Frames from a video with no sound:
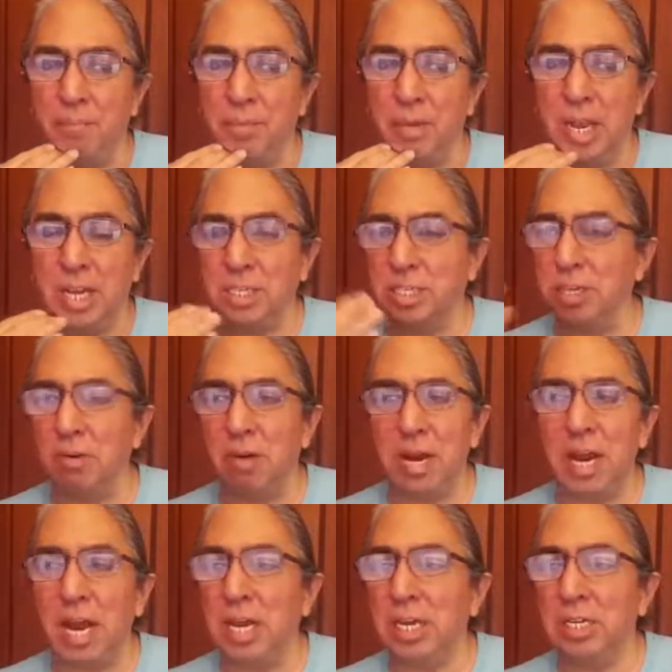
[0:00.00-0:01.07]
And so
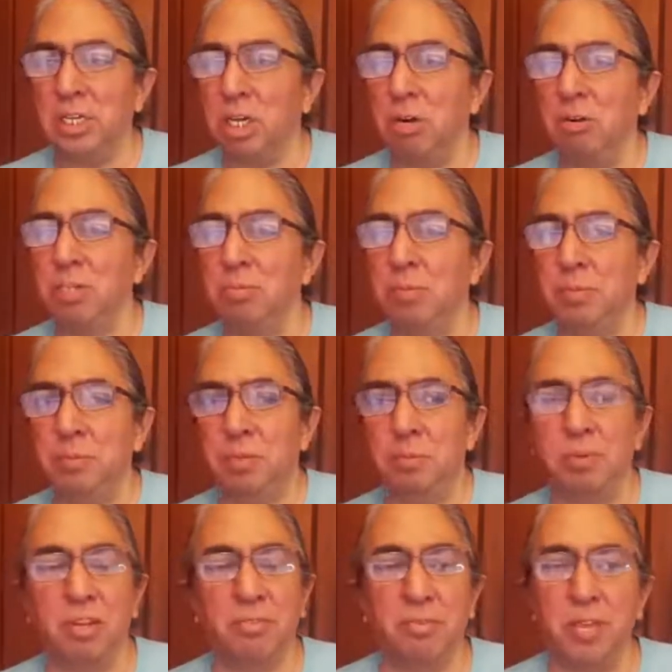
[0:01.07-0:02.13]
I encourage people,
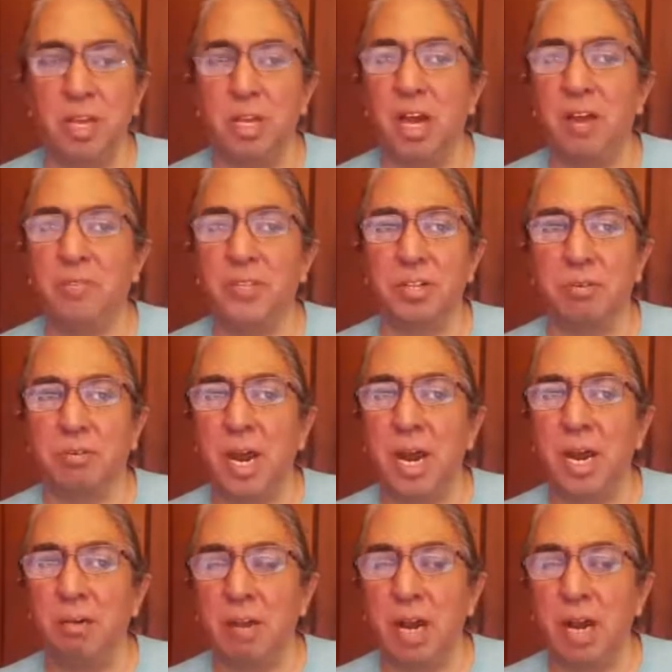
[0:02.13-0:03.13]
both from the left and the right,